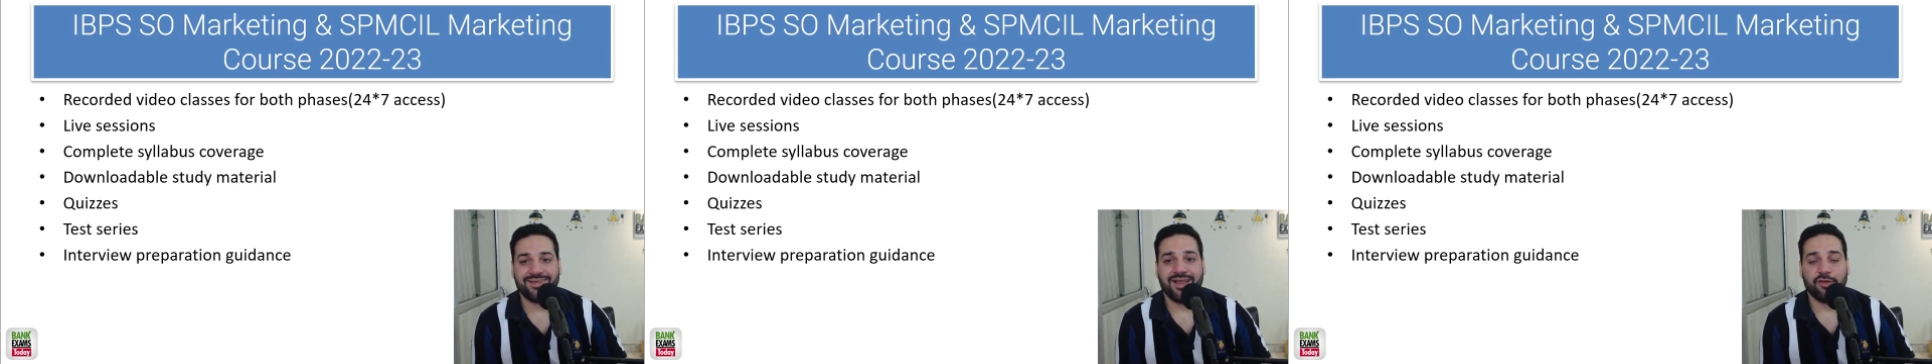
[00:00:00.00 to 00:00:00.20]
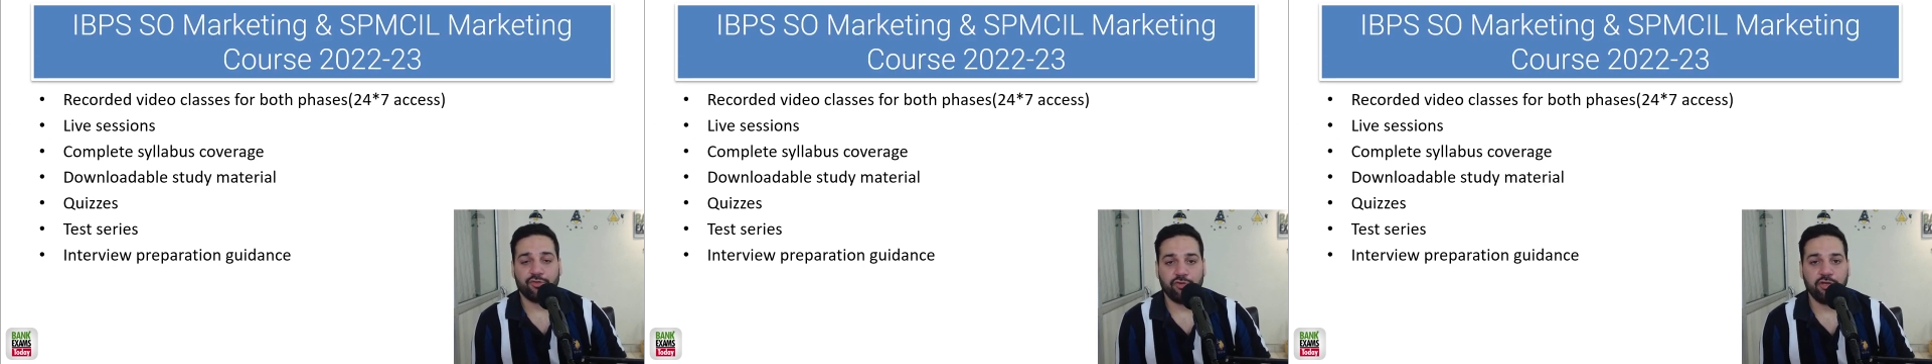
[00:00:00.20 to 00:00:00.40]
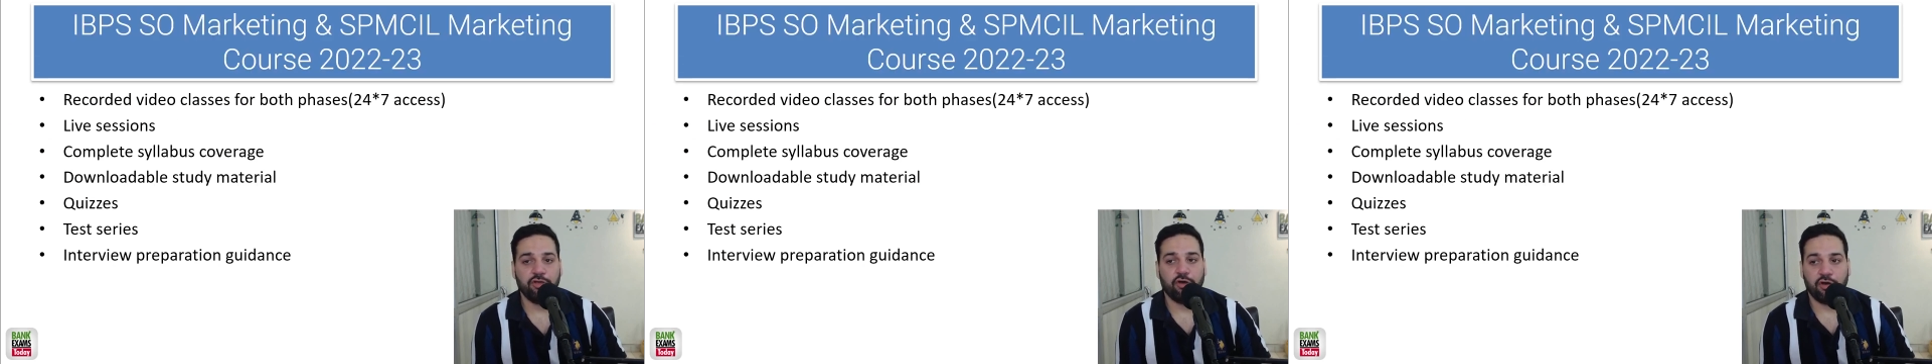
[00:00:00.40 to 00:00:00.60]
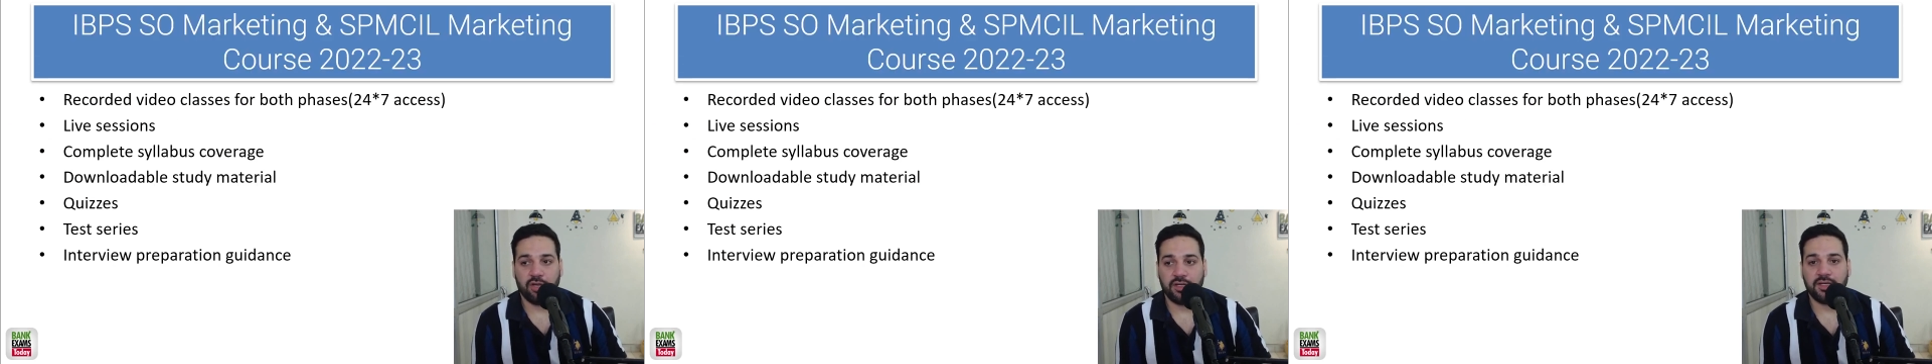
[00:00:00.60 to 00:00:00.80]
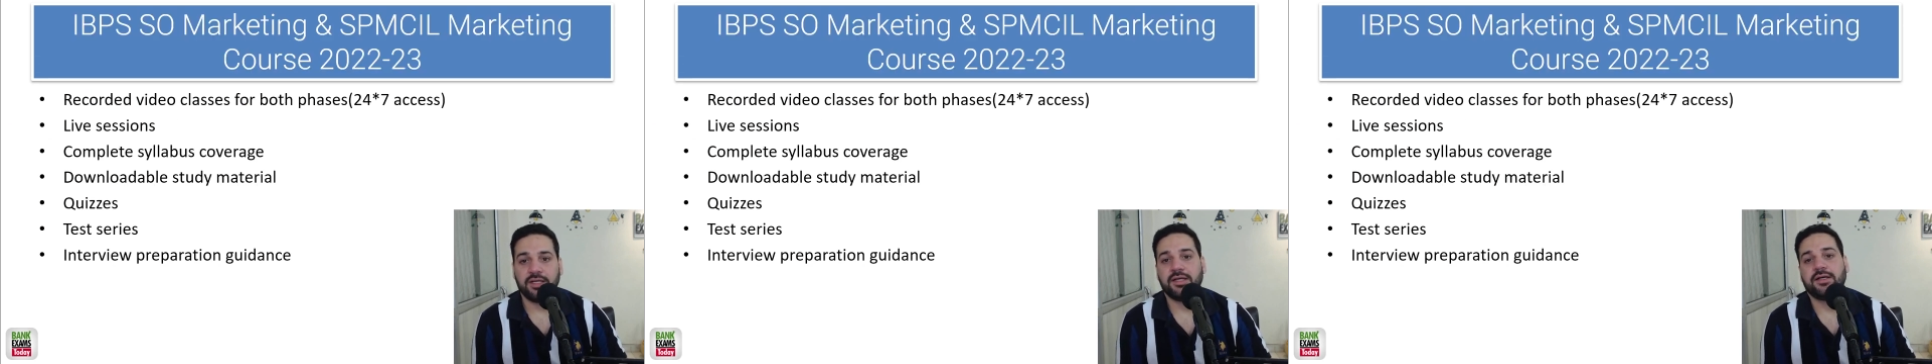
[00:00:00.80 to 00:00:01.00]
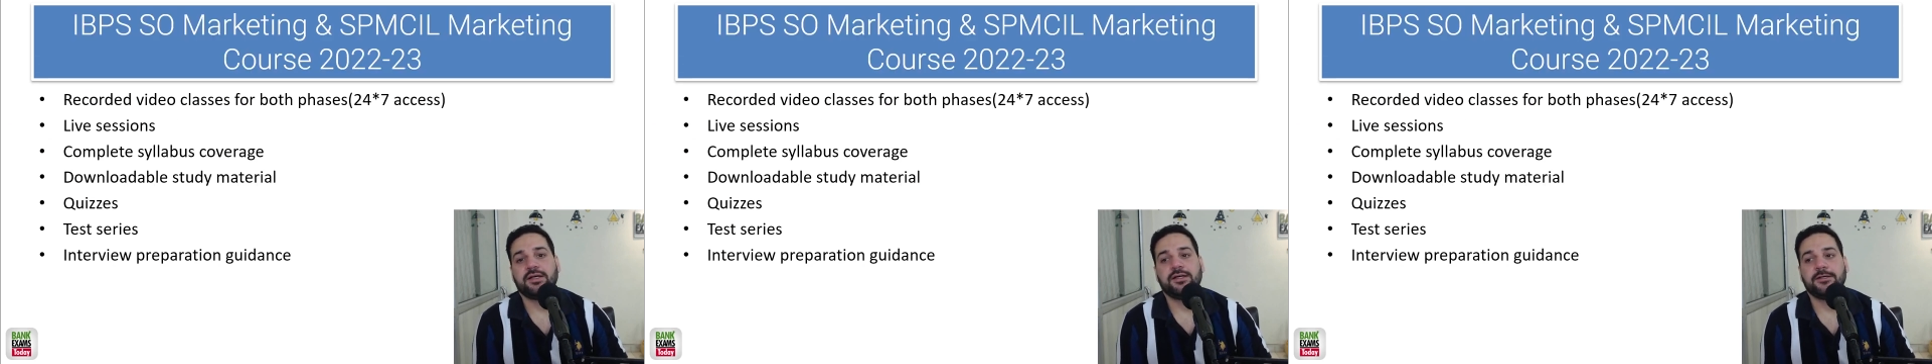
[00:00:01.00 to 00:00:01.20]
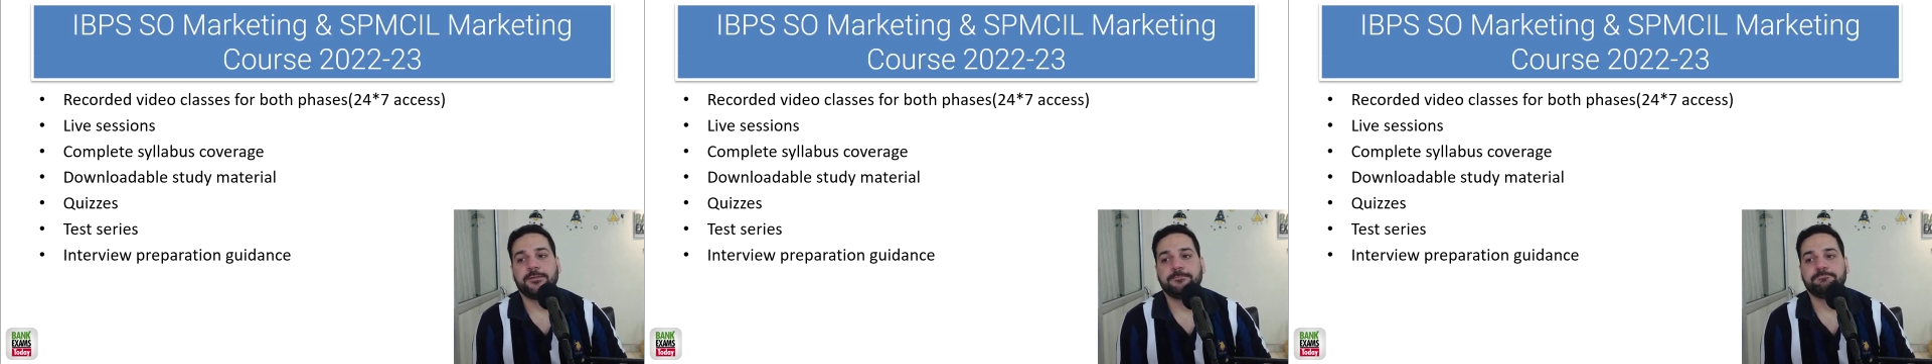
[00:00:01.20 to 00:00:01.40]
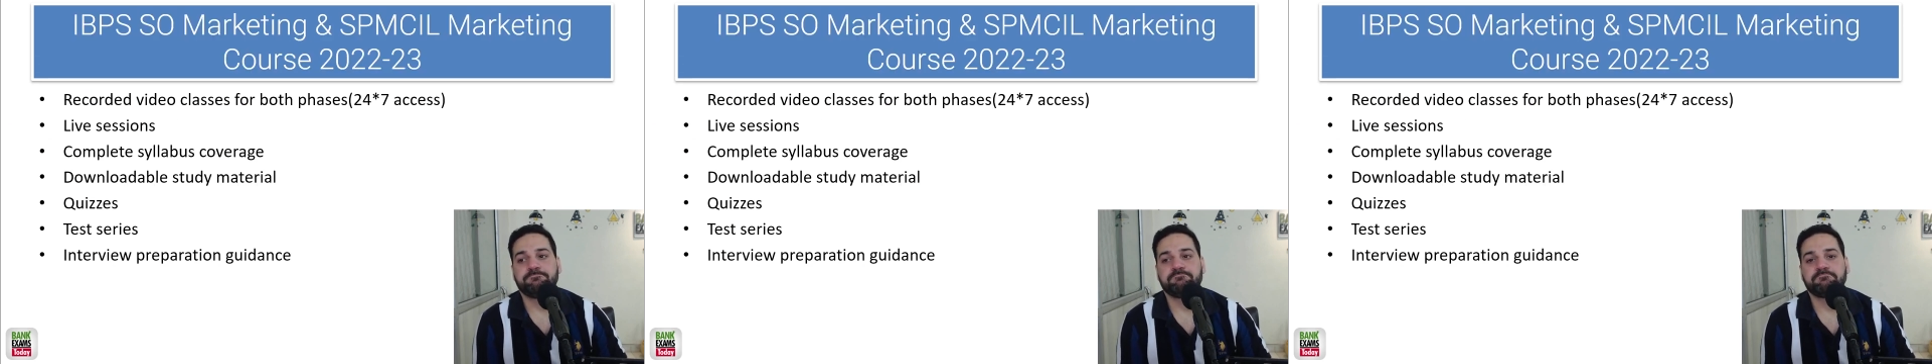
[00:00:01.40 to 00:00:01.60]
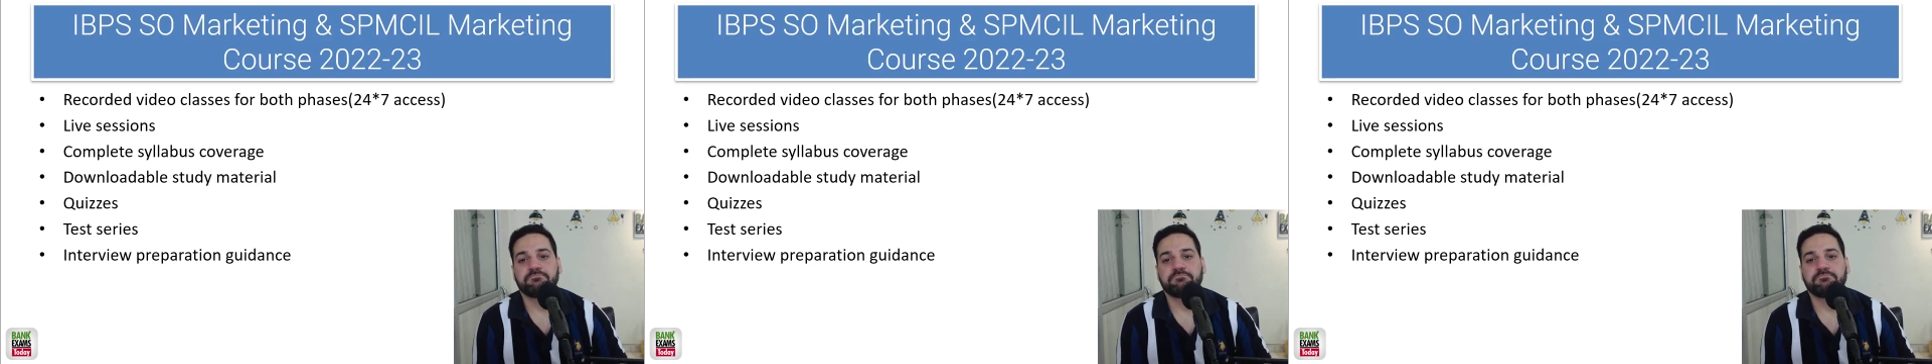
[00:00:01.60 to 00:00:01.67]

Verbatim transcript: actually all.